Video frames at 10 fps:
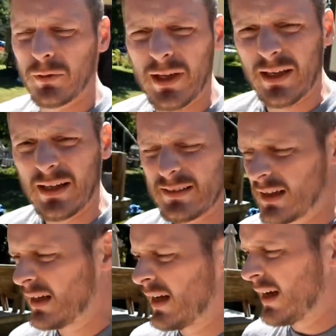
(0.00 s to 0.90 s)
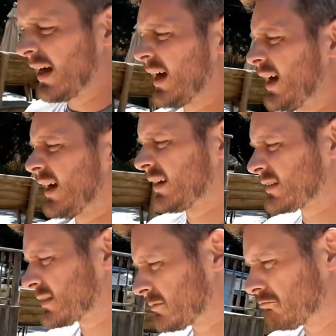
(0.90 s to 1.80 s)
Okay, guys.
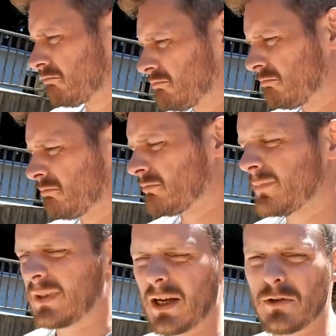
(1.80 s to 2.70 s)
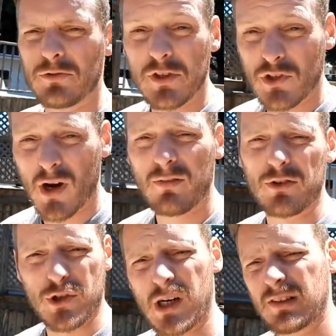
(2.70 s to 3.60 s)
Uh, got to use the truck
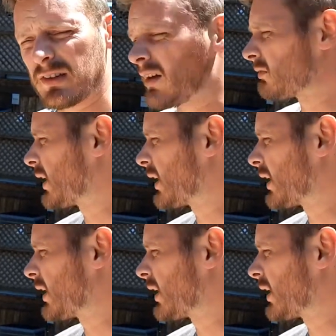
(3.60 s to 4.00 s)
for truck stuff.